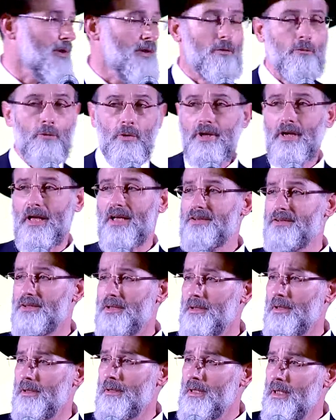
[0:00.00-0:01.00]
One has
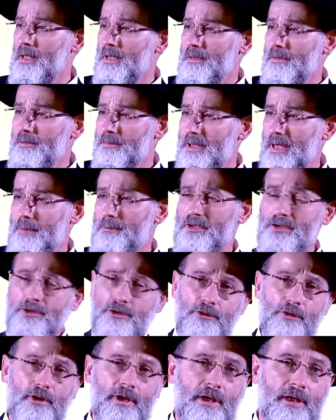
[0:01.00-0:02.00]
to
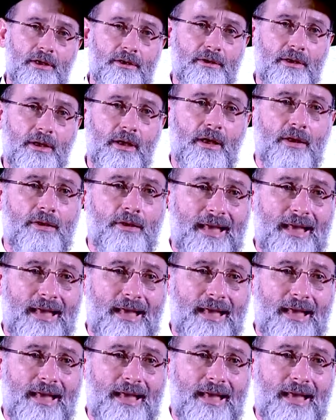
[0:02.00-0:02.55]
demonstrate